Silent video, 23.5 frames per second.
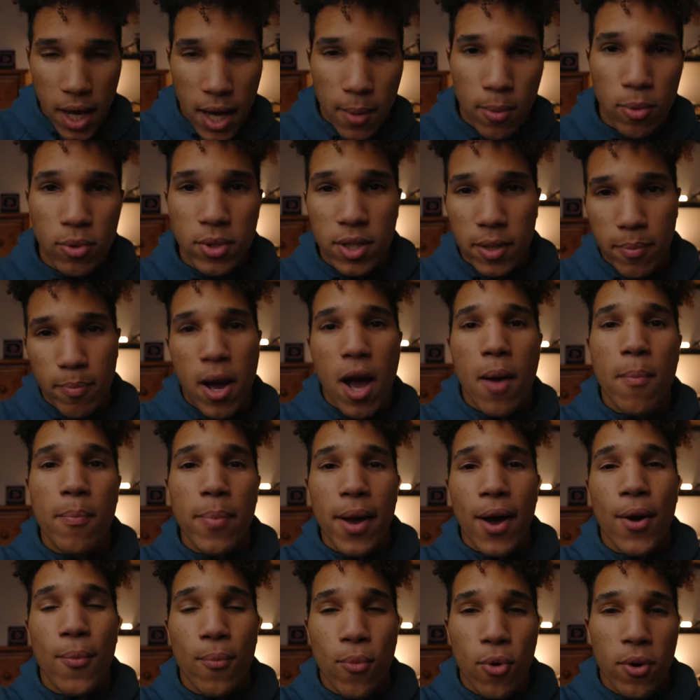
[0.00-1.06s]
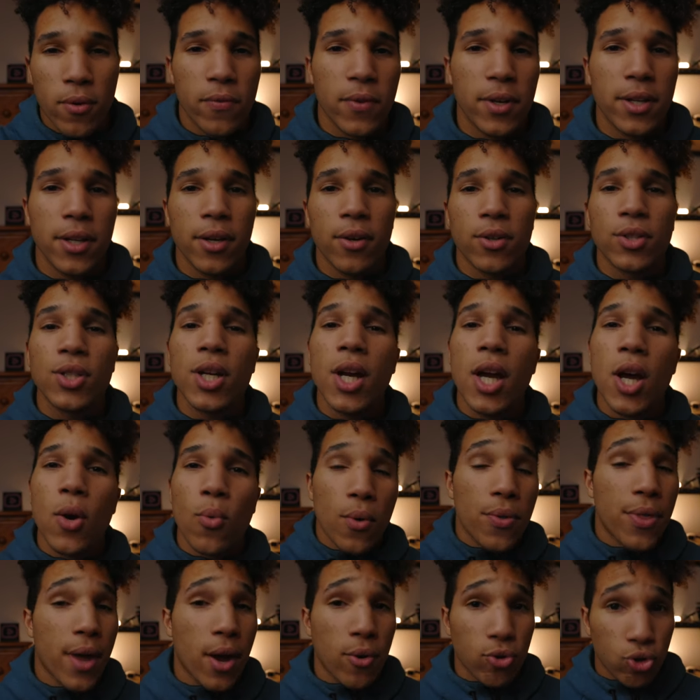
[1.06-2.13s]
able to pump out more videos
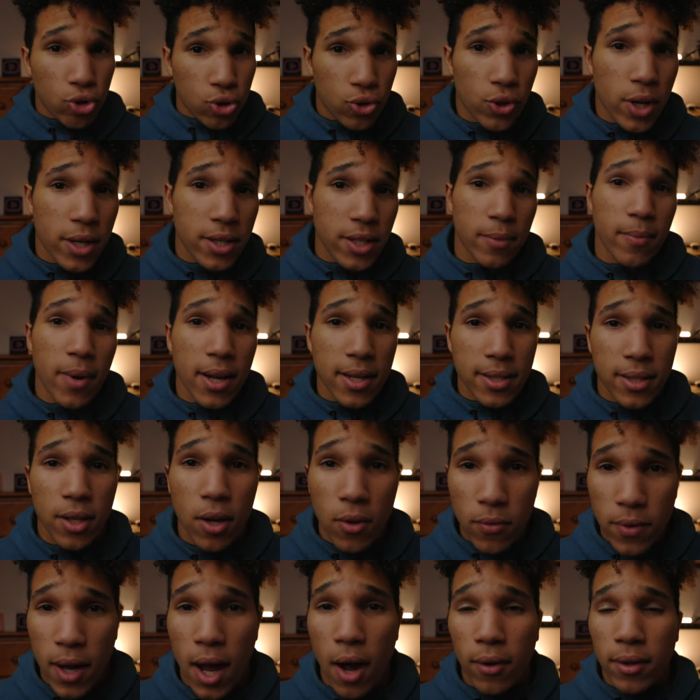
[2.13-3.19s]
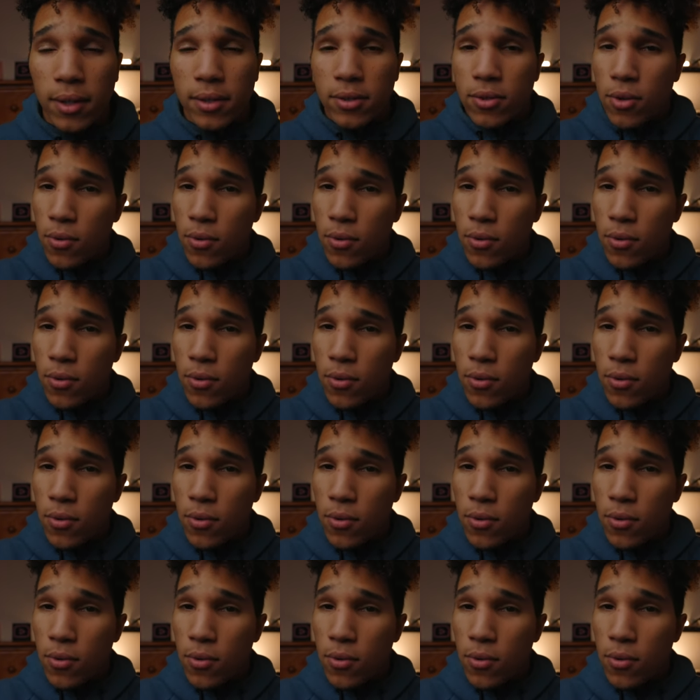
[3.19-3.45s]
without stressing myself out.